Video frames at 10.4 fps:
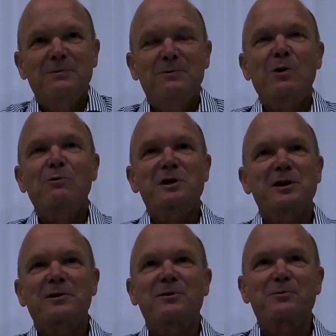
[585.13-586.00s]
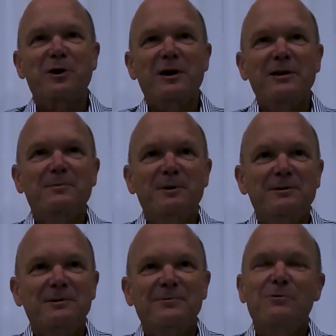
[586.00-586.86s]
We only share the brand,
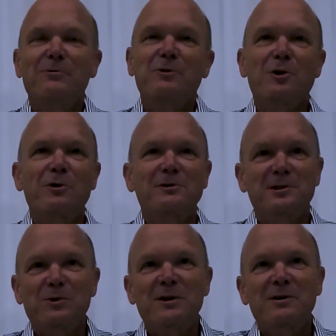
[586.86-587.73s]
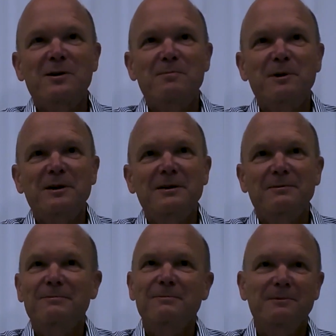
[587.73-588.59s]
but Volvo Cars is one
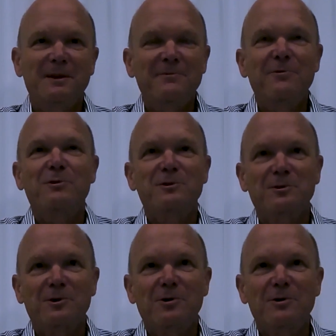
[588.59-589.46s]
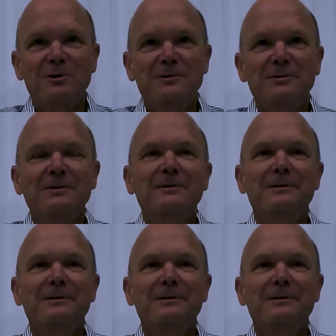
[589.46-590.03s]
company. They focus on cars,